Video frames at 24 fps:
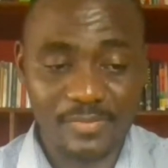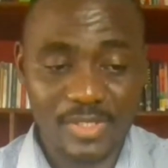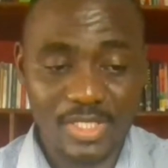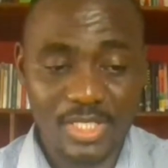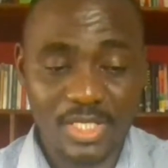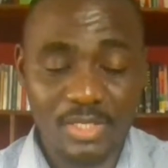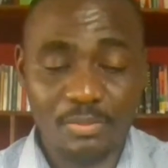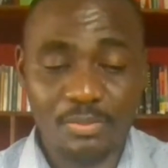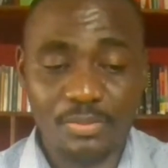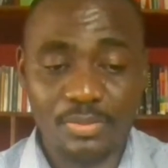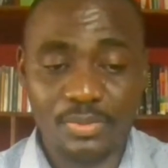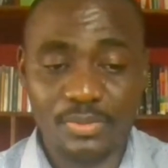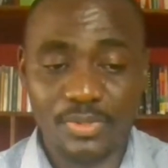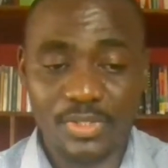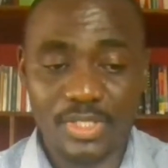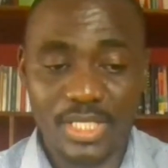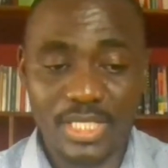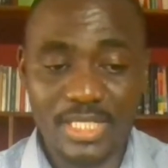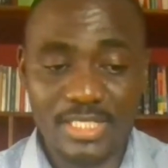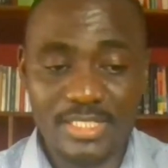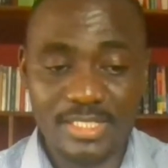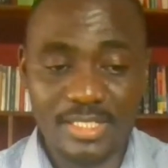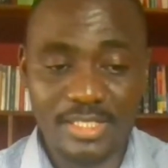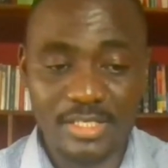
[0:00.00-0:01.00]
keep
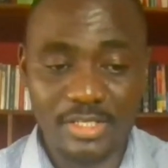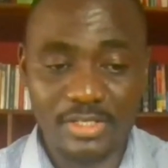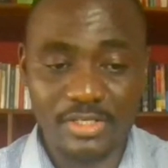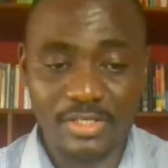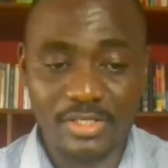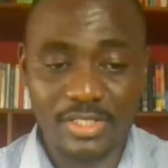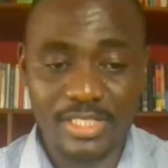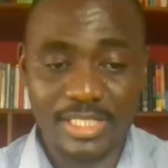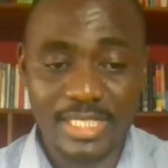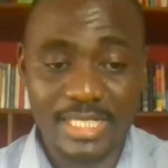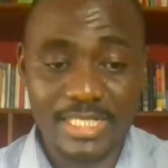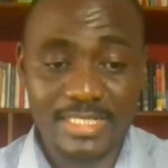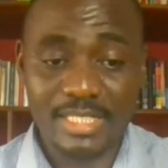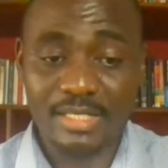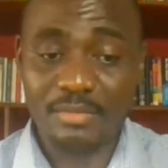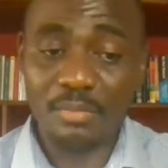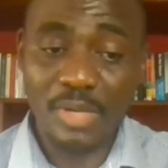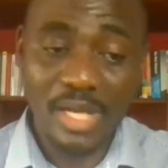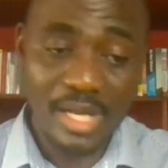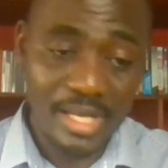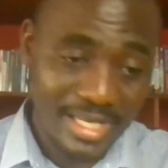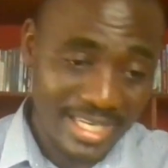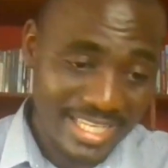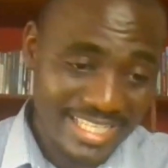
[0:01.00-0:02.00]
hitting her. And I said,
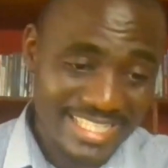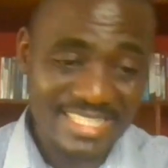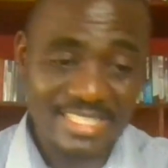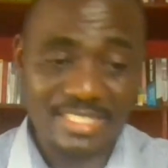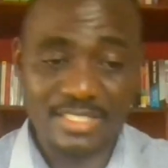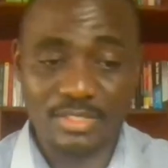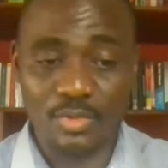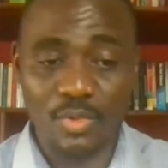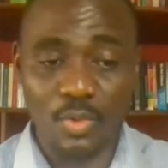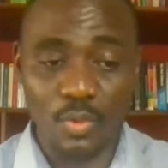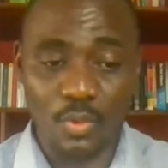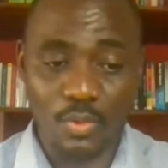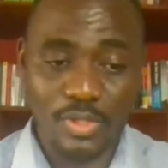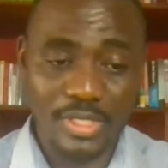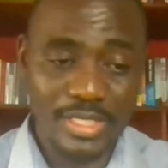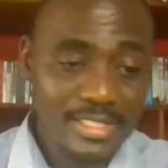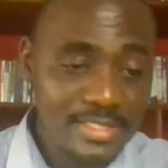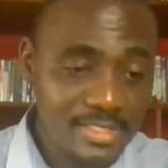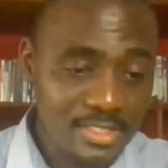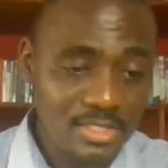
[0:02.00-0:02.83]
"Ma, let's go."